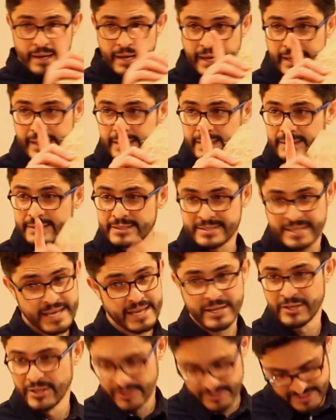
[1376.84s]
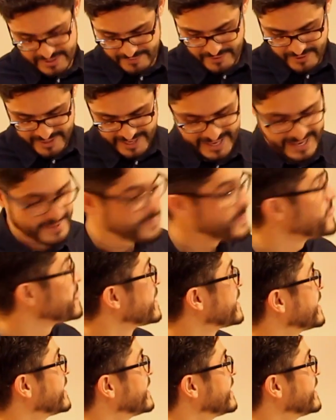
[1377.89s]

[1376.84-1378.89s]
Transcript: one, take notes if you can.